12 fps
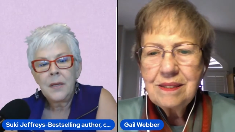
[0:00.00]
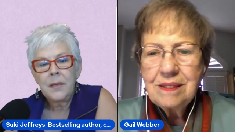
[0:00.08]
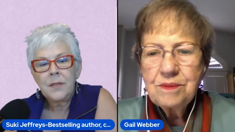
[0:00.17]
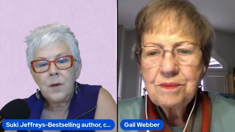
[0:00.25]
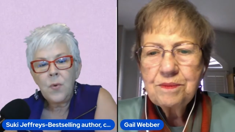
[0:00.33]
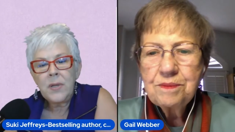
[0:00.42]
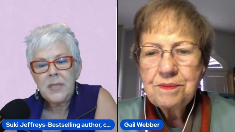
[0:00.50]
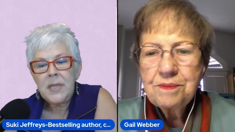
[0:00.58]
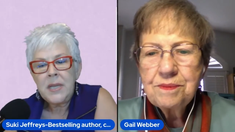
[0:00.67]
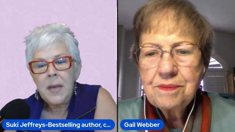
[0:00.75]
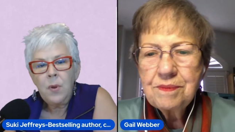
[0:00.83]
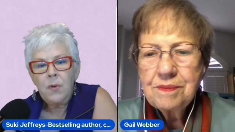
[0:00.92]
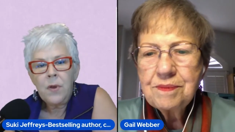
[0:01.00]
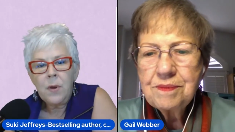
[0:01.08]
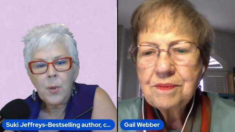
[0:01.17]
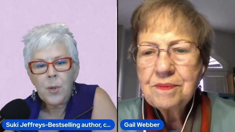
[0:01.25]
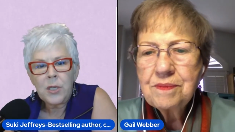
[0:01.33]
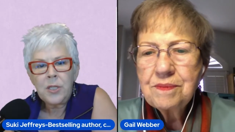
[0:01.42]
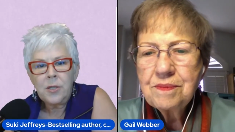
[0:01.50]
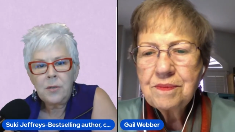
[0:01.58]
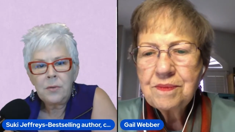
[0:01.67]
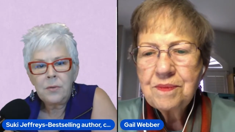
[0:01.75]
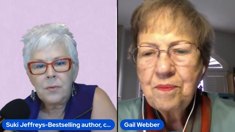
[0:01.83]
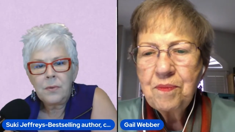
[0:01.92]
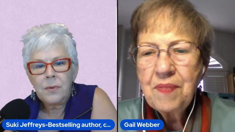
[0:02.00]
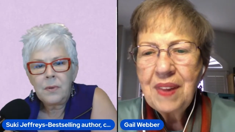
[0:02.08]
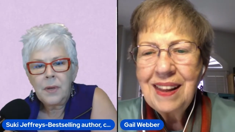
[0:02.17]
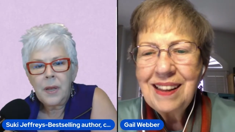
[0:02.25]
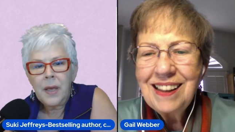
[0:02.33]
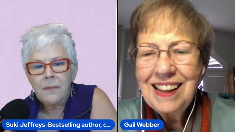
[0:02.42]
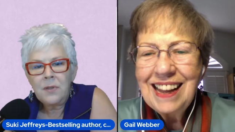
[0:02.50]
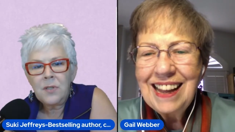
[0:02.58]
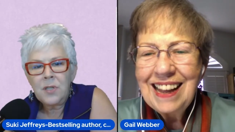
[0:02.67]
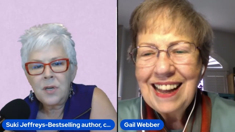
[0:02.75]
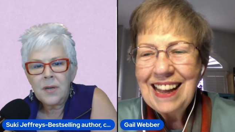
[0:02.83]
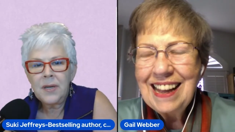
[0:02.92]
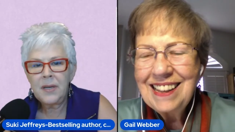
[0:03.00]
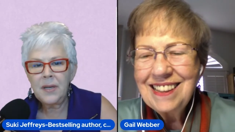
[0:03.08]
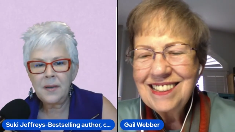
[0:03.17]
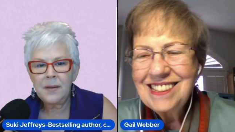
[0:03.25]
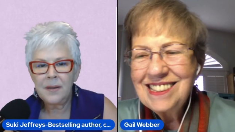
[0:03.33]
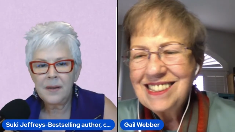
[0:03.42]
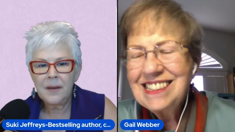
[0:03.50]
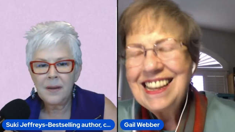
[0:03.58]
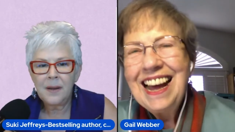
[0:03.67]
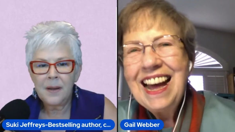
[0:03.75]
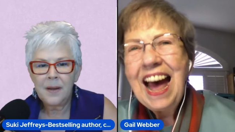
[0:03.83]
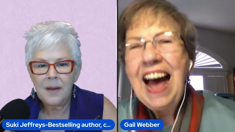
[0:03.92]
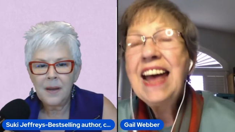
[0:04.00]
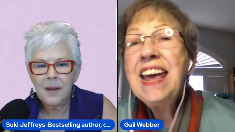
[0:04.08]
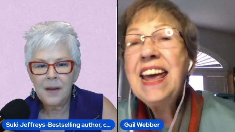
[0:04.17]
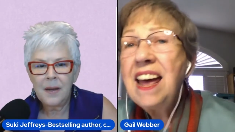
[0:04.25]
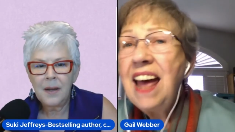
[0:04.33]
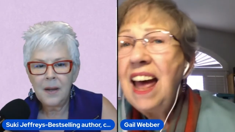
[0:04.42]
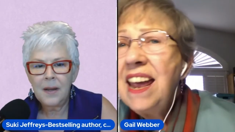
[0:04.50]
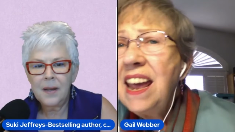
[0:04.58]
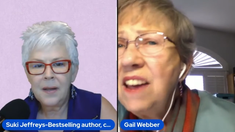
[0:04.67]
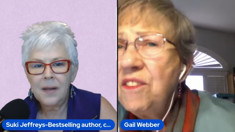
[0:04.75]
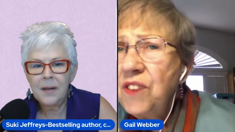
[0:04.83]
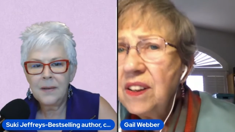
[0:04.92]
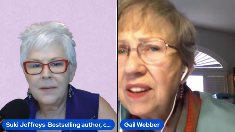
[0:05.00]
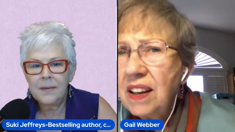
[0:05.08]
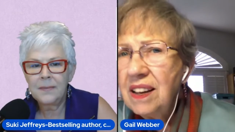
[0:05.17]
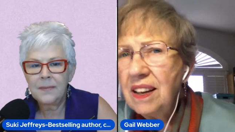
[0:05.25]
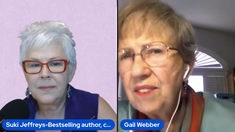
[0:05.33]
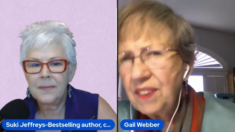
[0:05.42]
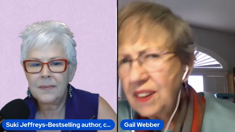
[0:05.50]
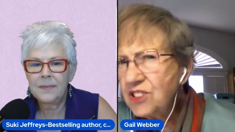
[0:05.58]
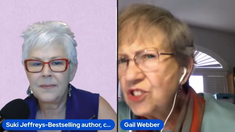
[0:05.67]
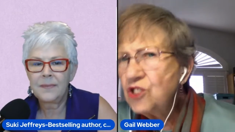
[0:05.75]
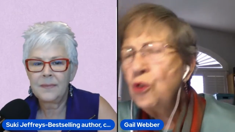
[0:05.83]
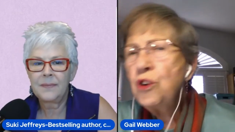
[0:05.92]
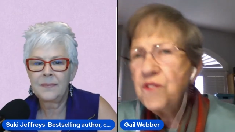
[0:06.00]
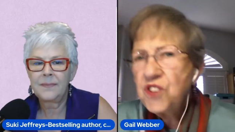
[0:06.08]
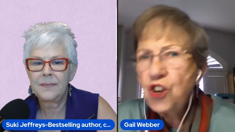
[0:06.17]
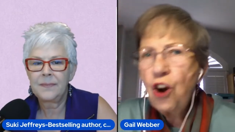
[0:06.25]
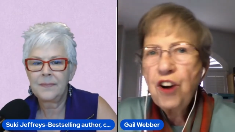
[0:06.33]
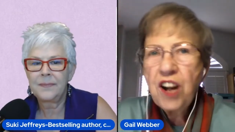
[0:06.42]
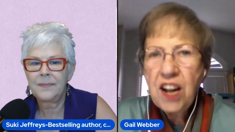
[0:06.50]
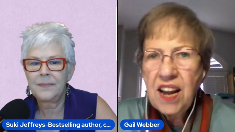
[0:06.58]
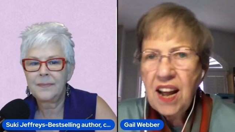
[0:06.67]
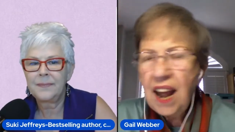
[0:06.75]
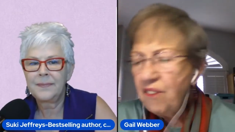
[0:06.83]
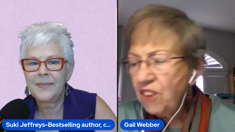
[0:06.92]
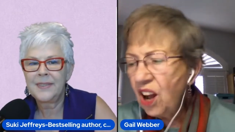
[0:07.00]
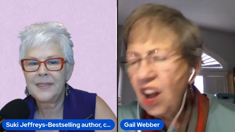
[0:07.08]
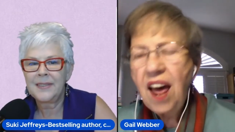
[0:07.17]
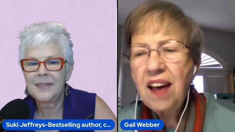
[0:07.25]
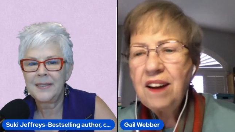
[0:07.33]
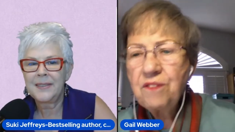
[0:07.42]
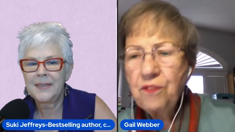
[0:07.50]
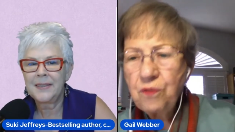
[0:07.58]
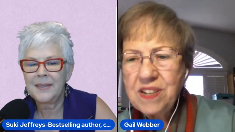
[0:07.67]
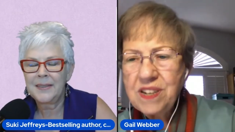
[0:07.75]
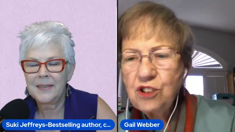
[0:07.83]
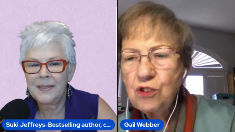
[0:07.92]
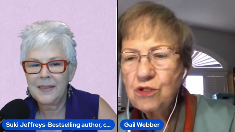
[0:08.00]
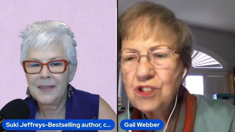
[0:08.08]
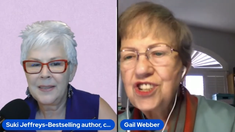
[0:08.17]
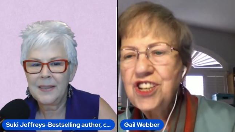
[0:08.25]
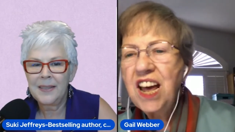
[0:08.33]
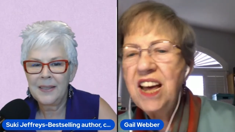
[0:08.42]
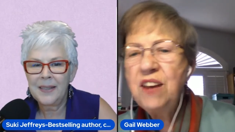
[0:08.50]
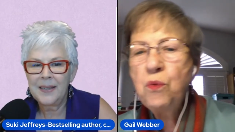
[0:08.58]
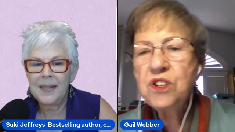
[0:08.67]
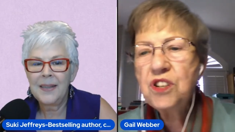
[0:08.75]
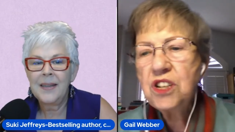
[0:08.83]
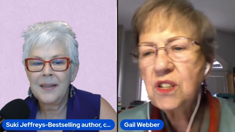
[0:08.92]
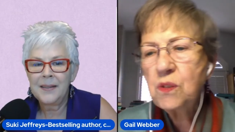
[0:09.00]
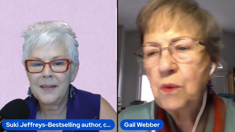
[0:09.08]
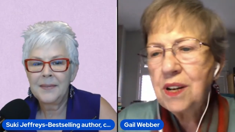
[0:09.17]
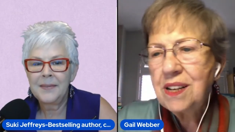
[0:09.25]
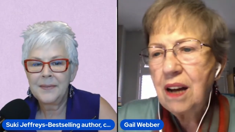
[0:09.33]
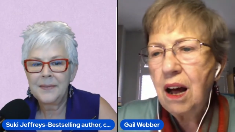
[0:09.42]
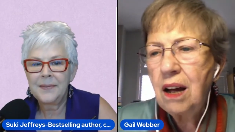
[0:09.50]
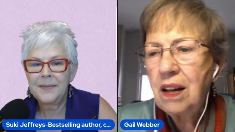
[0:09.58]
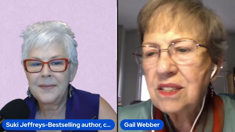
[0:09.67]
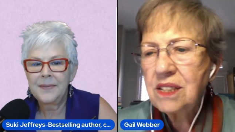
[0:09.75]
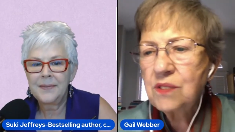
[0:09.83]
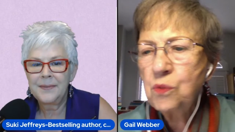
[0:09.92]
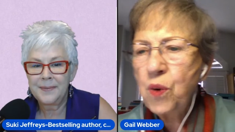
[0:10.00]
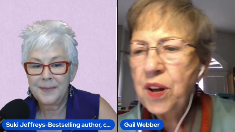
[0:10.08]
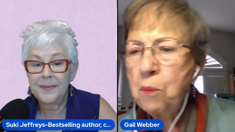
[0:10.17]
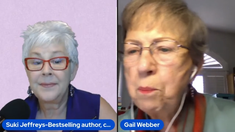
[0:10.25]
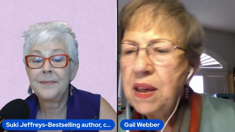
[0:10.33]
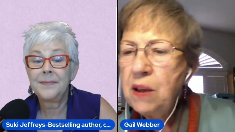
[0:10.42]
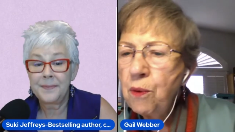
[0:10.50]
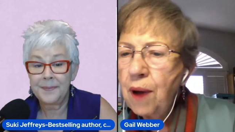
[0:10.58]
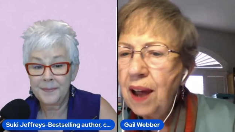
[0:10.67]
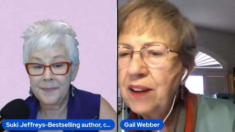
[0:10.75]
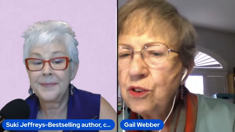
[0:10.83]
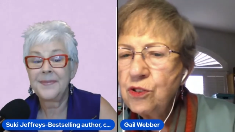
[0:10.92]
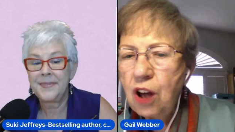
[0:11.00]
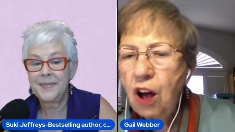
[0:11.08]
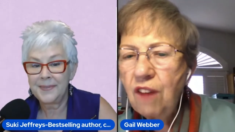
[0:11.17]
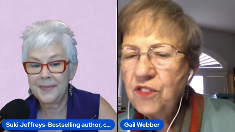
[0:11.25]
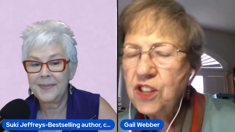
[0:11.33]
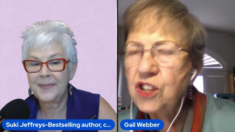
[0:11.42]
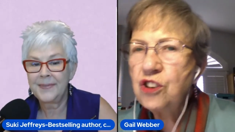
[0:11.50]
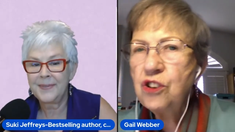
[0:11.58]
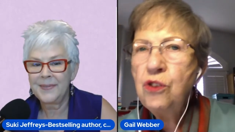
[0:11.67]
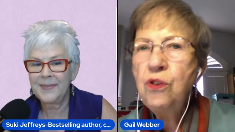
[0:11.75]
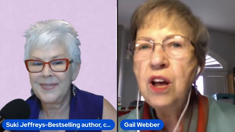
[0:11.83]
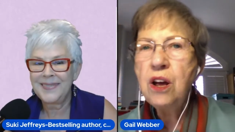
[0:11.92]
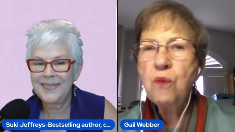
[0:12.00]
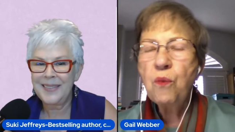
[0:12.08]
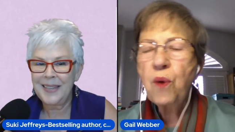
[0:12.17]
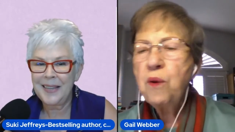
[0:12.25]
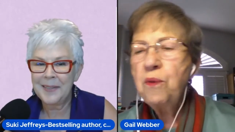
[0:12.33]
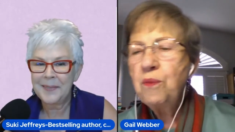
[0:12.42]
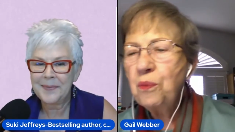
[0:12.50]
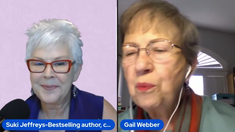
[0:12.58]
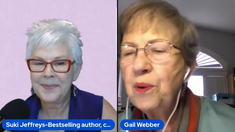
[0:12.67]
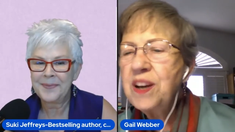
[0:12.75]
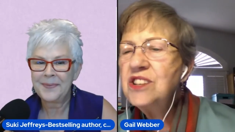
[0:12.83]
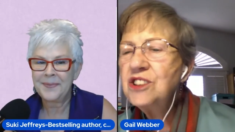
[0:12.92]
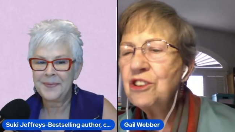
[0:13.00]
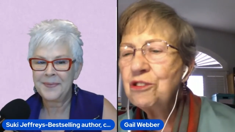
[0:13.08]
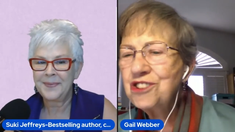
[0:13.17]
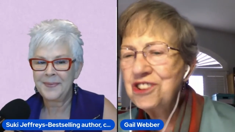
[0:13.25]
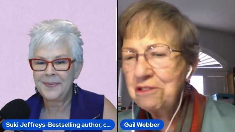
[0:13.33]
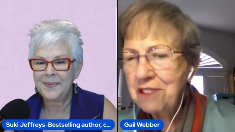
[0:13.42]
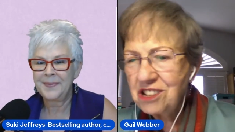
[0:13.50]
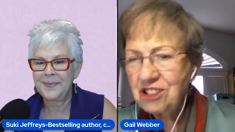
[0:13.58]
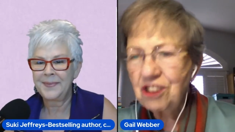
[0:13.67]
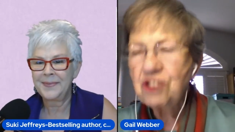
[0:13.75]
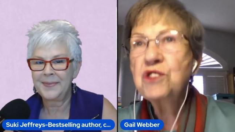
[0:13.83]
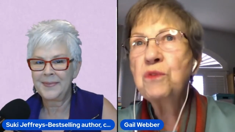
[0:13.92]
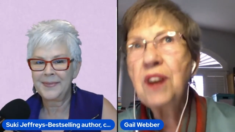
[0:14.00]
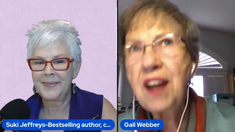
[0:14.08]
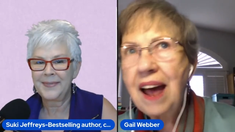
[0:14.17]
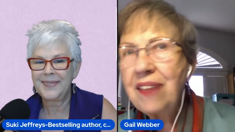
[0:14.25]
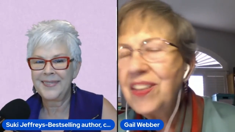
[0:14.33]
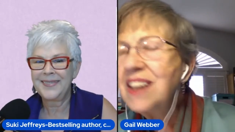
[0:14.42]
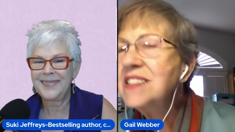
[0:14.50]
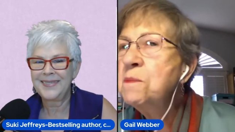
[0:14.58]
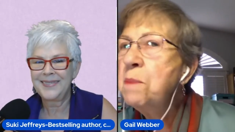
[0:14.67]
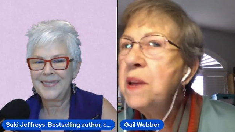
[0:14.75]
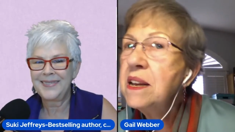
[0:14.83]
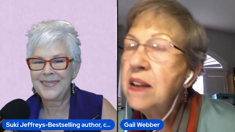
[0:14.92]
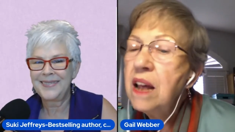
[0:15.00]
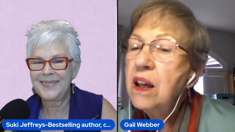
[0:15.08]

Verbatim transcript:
Speaker 1: So, what's the name of your book? Do you have you started it? I I have uh, sort of started it. I have a lot of research done, which is what us wannabe writers often do. We yeah. research and research. Well, I, that's been